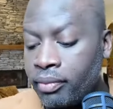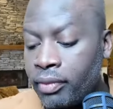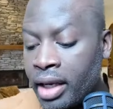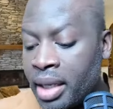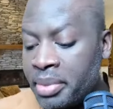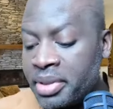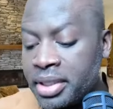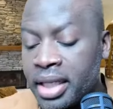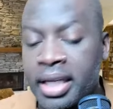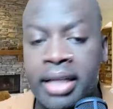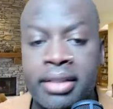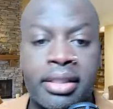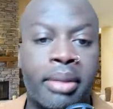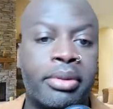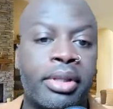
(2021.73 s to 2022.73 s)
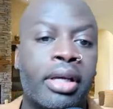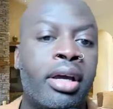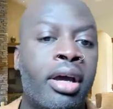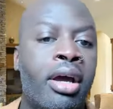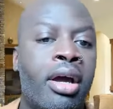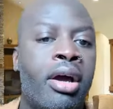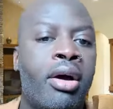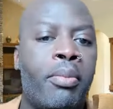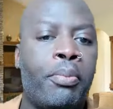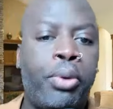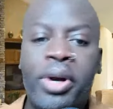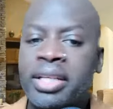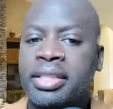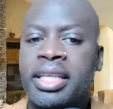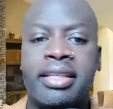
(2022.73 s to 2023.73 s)
Let me tell y'all something.
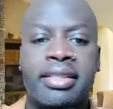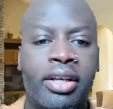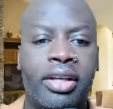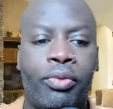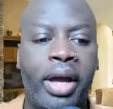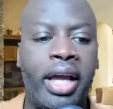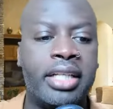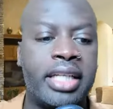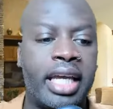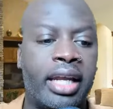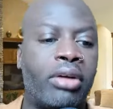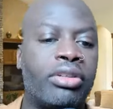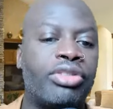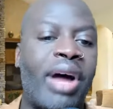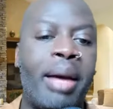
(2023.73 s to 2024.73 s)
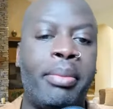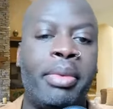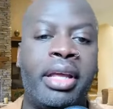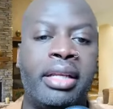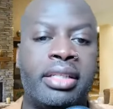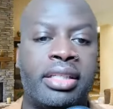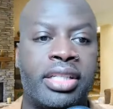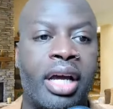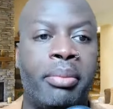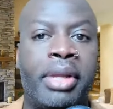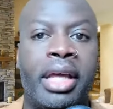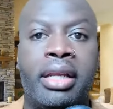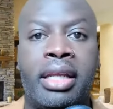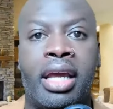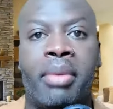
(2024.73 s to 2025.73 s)
Princess and Ray J don't drop, they jump
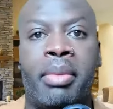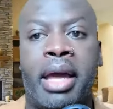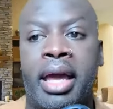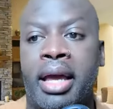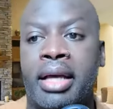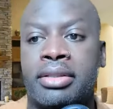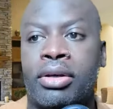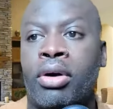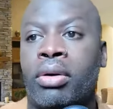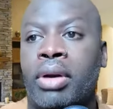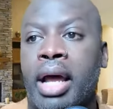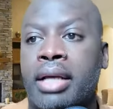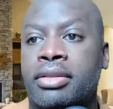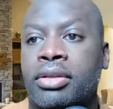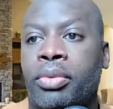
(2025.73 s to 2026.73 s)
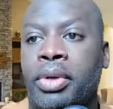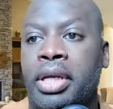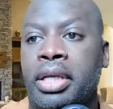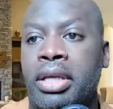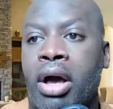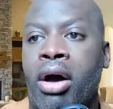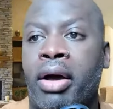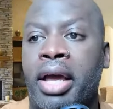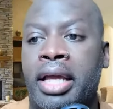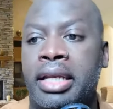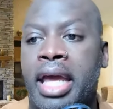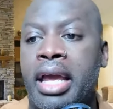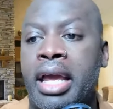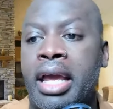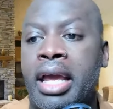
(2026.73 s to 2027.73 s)
their damn ass on our screen, y'all, and
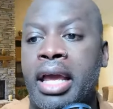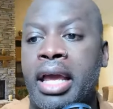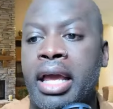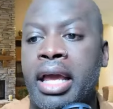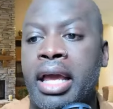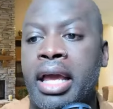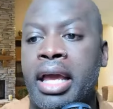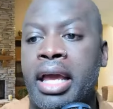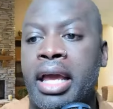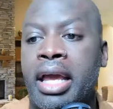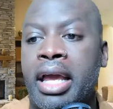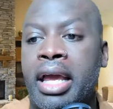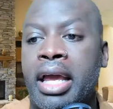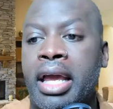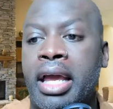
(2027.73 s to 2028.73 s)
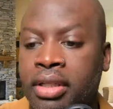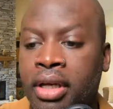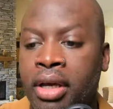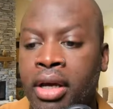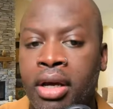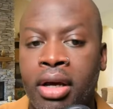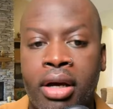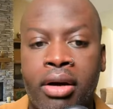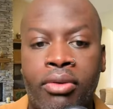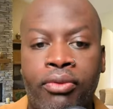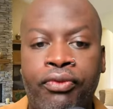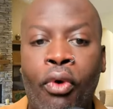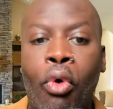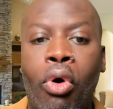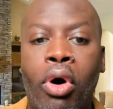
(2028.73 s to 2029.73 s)
they are getting divorced
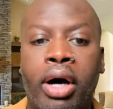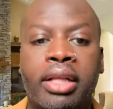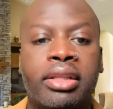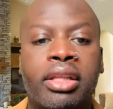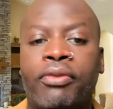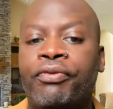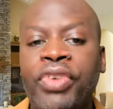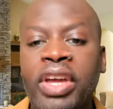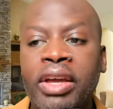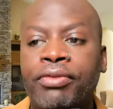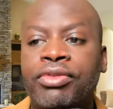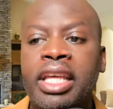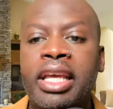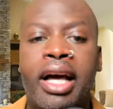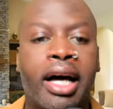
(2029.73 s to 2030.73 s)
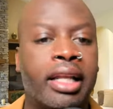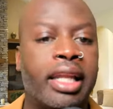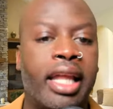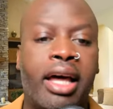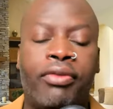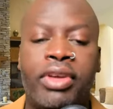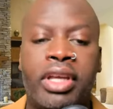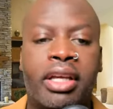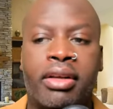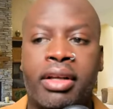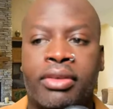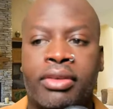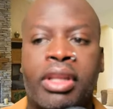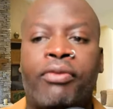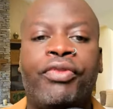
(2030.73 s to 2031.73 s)
for the fifty eleventh,
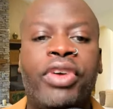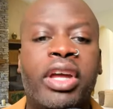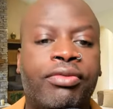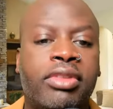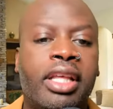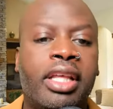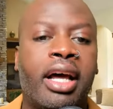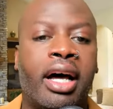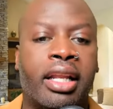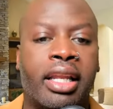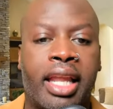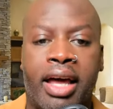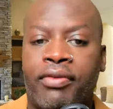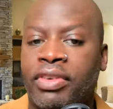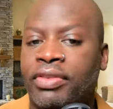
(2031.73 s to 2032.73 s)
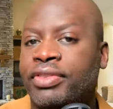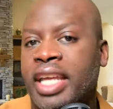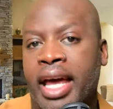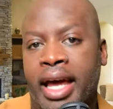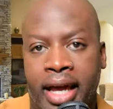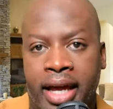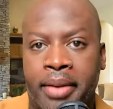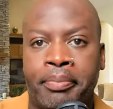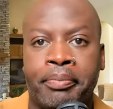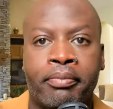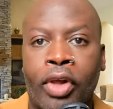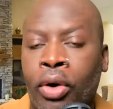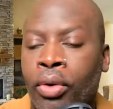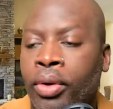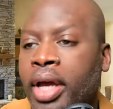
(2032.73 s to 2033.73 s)
the fifty eleventh time,
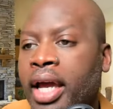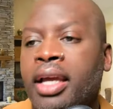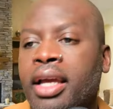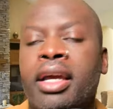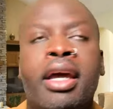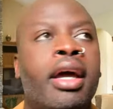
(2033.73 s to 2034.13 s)
okay?